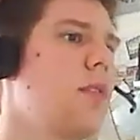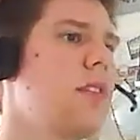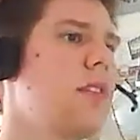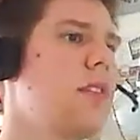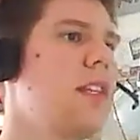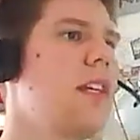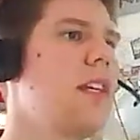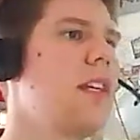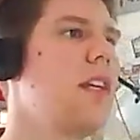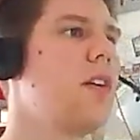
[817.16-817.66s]
you
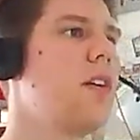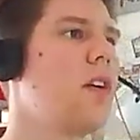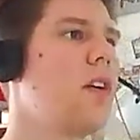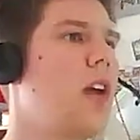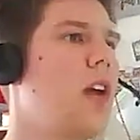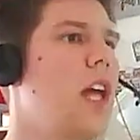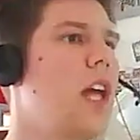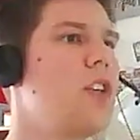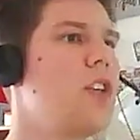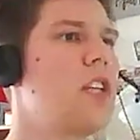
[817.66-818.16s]
see
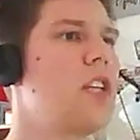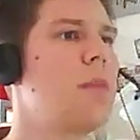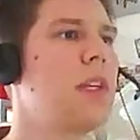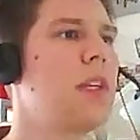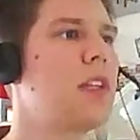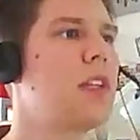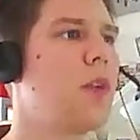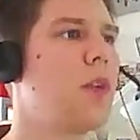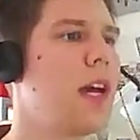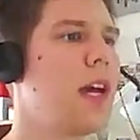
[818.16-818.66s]
here
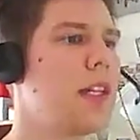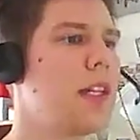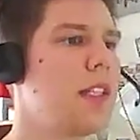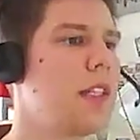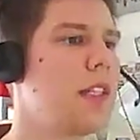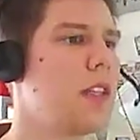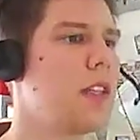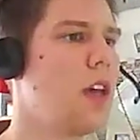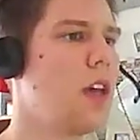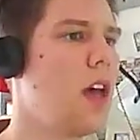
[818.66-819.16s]
HTTP
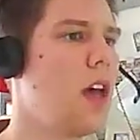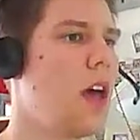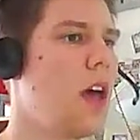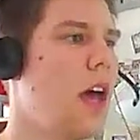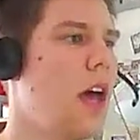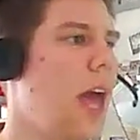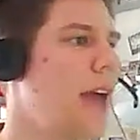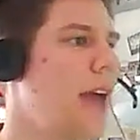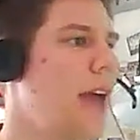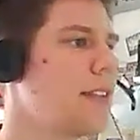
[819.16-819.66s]
threads,
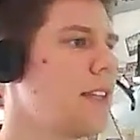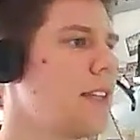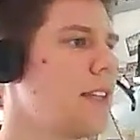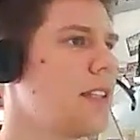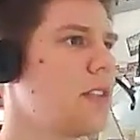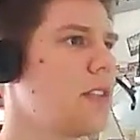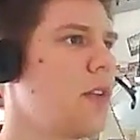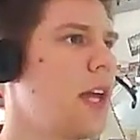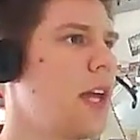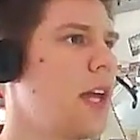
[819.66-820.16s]
uh,
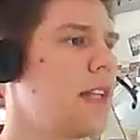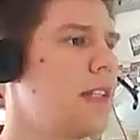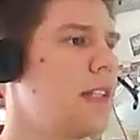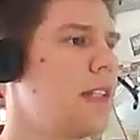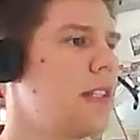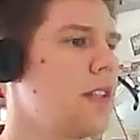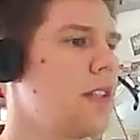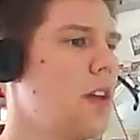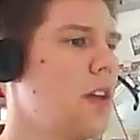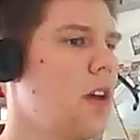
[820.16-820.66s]
access
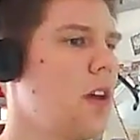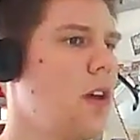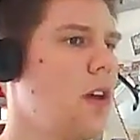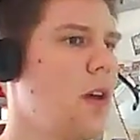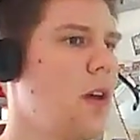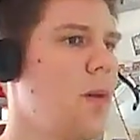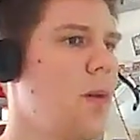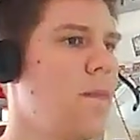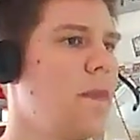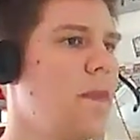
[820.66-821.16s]
threads,
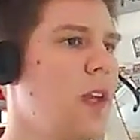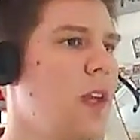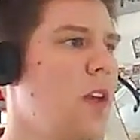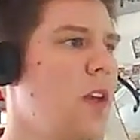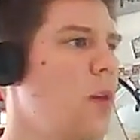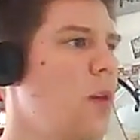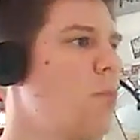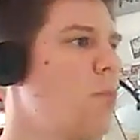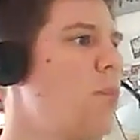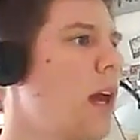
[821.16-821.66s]
um,
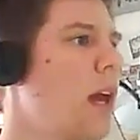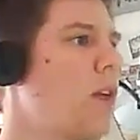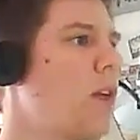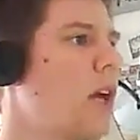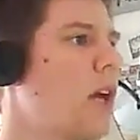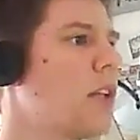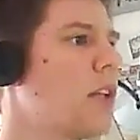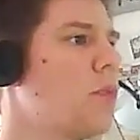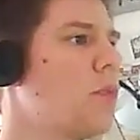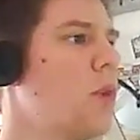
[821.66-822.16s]

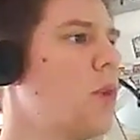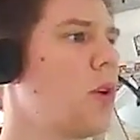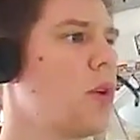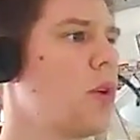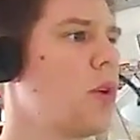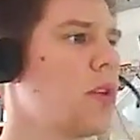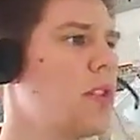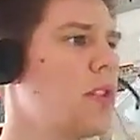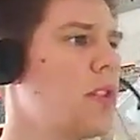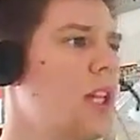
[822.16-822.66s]
background
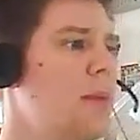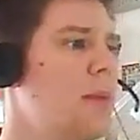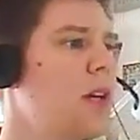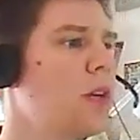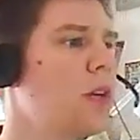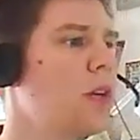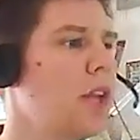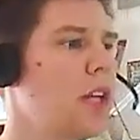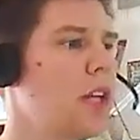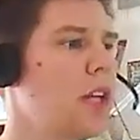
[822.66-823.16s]
workers, DB
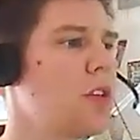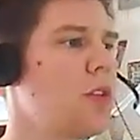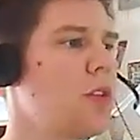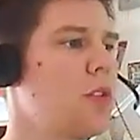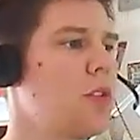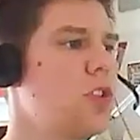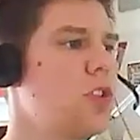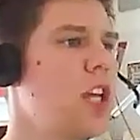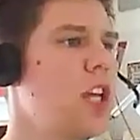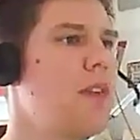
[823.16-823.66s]

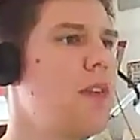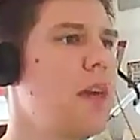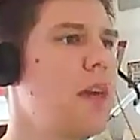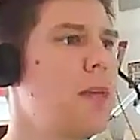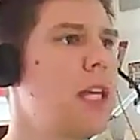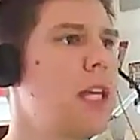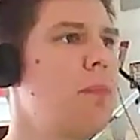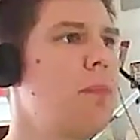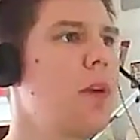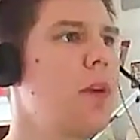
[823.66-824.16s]
connections,
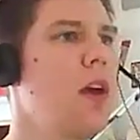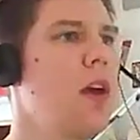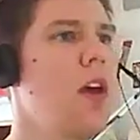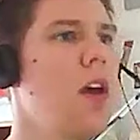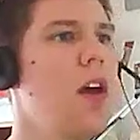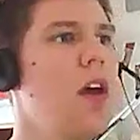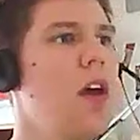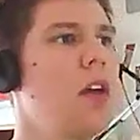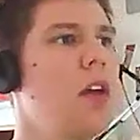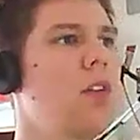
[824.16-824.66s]
JVM heap.
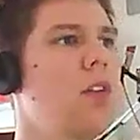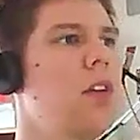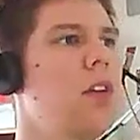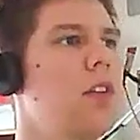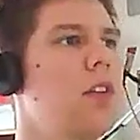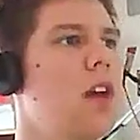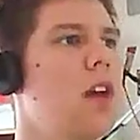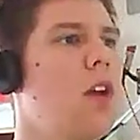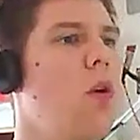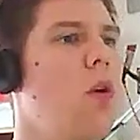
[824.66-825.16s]

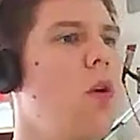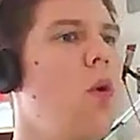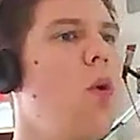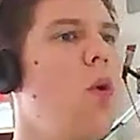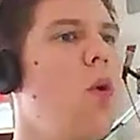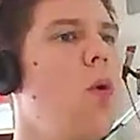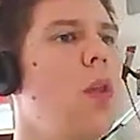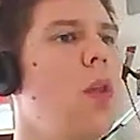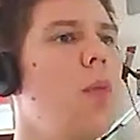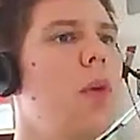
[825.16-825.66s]
These are
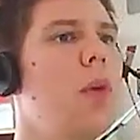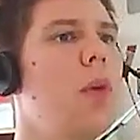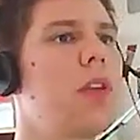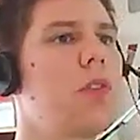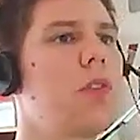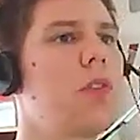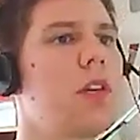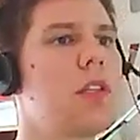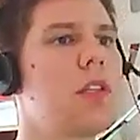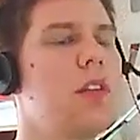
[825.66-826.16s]
all
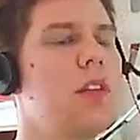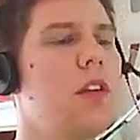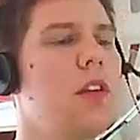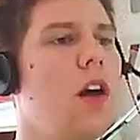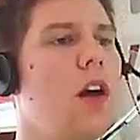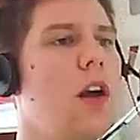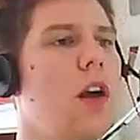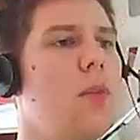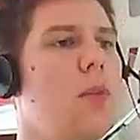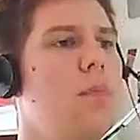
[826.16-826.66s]
monitorings that
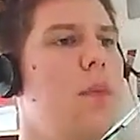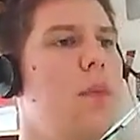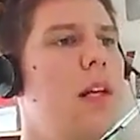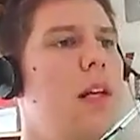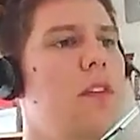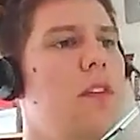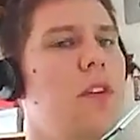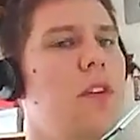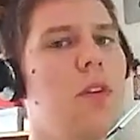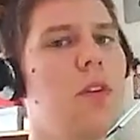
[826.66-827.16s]
are
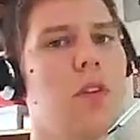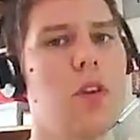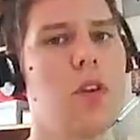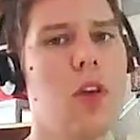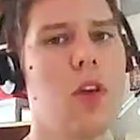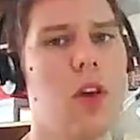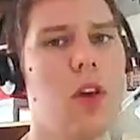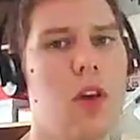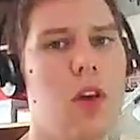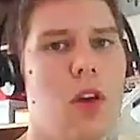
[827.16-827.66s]
built on
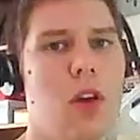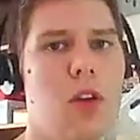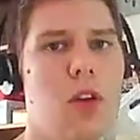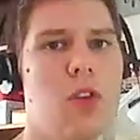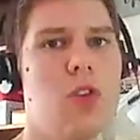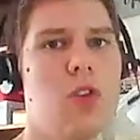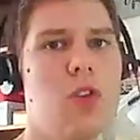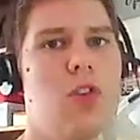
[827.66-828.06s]
the